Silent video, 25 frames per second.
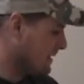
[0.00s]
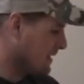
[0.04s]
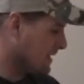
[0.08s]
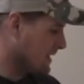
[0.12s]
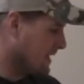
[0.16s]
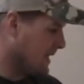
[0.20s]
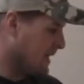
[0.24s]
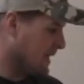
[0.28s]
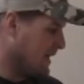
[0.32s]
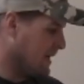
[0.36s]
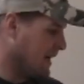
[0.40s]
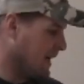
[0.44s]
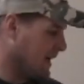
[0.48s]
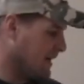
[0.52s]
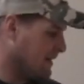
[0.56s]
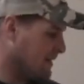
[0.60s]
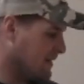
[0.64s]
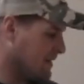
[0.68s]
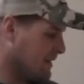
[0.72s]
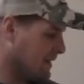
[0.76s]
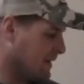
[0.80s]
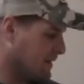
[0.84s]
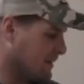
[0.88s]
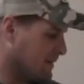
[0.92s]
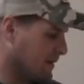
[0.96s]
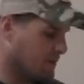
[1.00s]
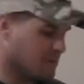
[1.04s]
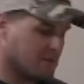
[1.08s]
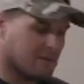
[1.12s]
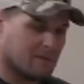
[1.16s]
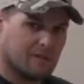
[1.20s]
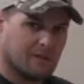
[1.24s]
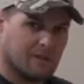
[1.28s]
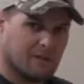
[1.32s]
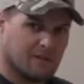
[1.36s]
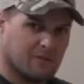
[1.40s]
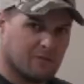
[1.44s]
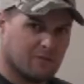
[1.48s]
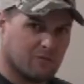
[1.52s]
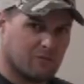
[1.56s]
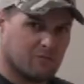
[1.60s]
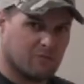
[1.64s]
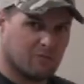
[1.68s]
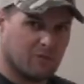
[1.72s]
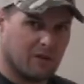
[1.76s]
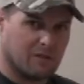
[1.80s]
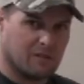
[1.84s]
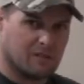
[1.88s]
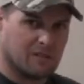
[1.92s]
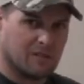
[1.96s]
Again, this is
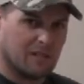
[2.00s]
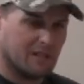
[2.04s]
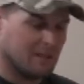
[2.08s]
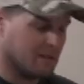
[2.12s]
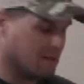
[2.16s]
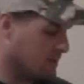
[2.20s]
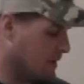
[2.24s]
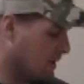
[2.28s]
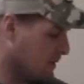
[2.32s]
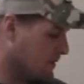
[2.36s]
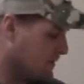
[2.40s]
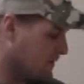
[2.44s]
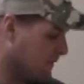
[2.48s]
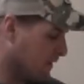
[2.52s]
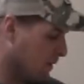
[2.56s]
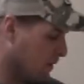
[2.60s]
when I was